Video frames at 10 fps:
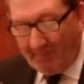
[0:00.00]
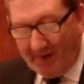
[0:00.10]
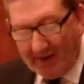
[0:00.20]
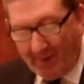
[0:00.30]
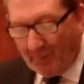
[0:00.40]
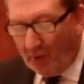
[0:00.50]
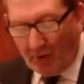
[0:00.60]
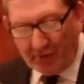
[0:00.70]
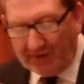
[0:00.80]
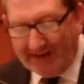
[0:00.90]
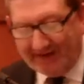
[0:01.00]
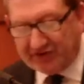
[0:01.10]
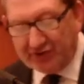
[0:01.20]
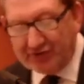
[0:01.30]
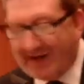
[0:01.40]
by a more or
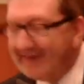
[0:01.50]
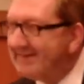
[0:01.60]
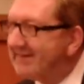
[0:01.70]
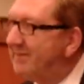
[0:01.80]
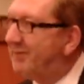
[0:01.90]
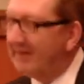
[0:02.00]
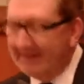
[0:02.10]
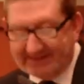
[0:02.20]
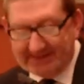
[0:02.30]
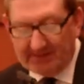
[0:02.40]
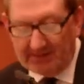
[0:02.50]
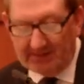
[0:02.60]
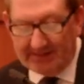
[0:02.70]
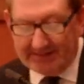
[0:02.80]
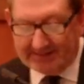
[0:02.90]
less united political
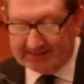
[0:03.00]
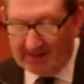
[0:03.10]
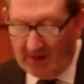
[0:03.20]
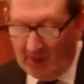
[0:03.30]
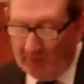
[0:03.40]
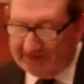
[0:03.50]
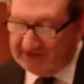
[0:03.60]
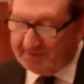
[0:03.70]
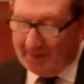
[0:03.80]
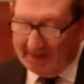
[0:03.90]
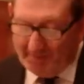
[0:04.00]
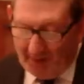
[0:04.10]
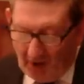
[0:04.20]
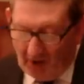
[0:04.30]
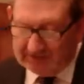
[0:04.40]
elite, which is
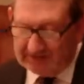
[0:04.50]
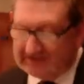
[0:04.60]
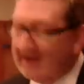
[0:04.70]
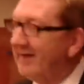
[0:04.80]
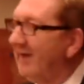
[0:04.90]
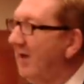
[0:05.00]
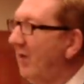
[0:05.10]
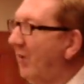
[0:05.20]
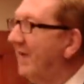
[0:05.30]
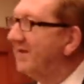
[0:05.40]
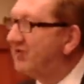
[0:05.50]
bipartisan when the